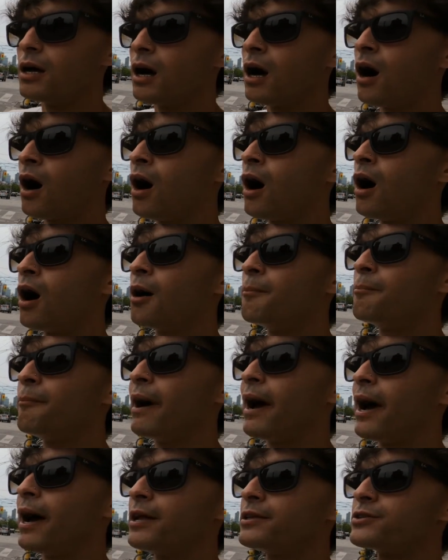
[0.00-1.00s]
oh
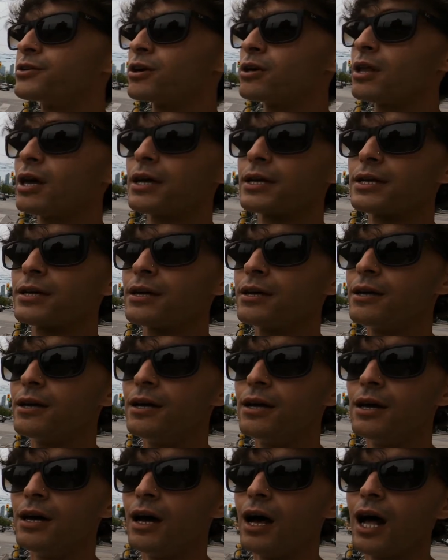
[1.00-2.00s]
man, they're like,
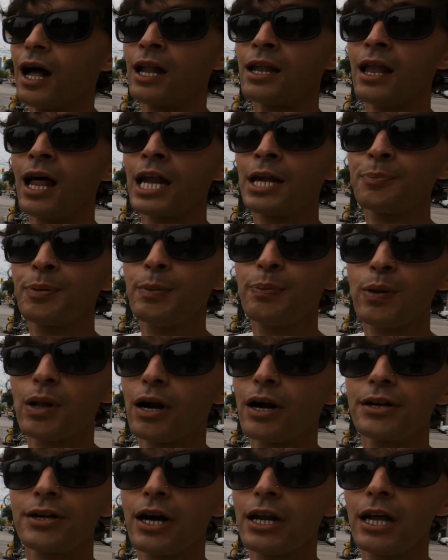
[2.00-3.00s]
a lot of people
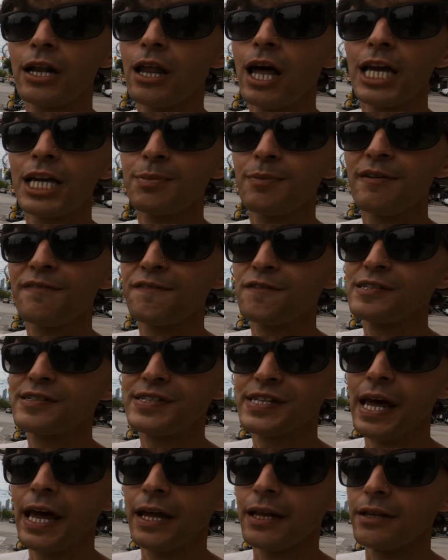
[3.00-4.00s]
aren't gonna like me for
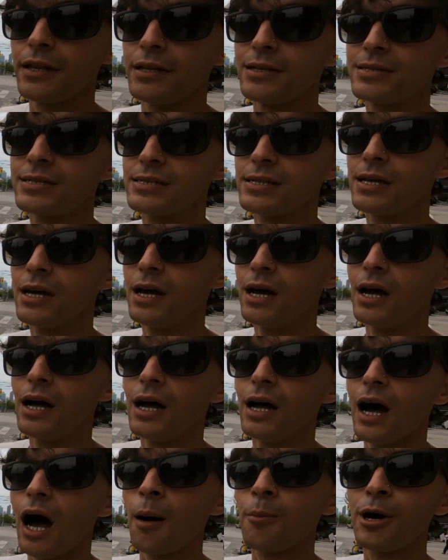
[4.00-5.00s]
saying this.
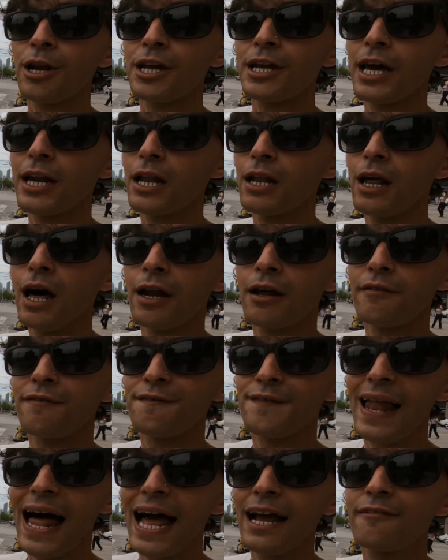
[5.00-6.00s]
I'm gonna get a lot of
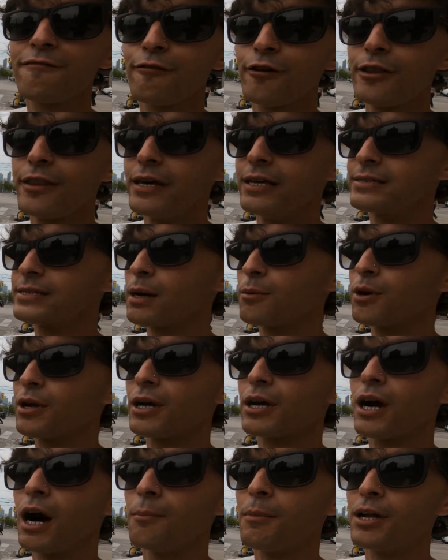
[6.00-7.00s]
flack for this. I'm
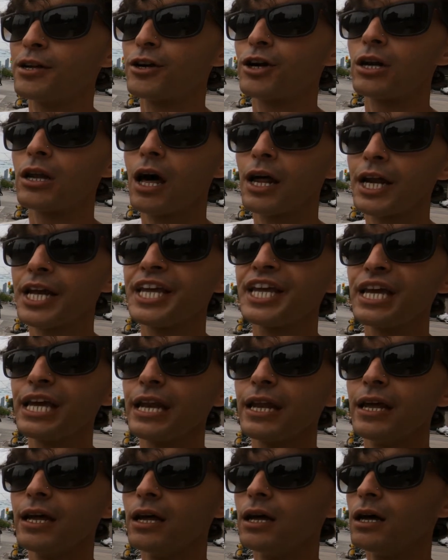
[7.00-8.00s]
gonna come under a lot of heat
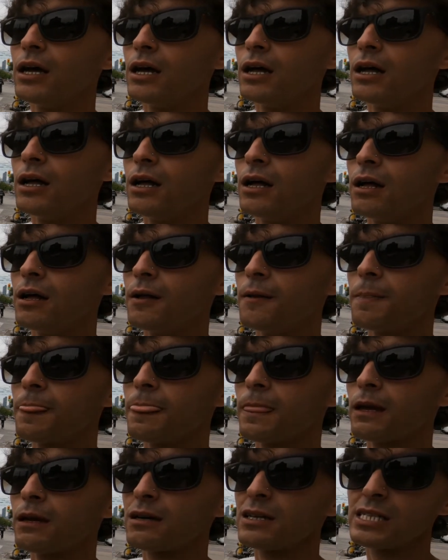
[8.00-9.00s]

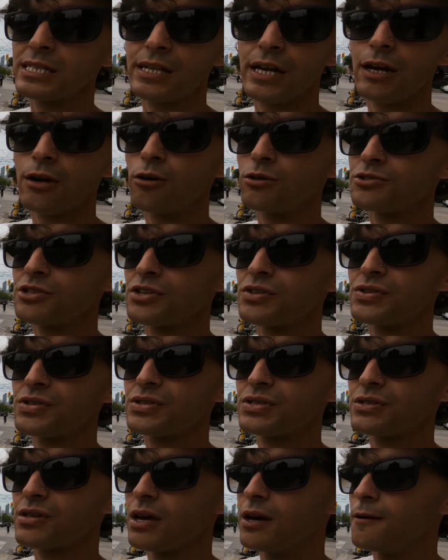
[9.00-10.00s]
because they don't just,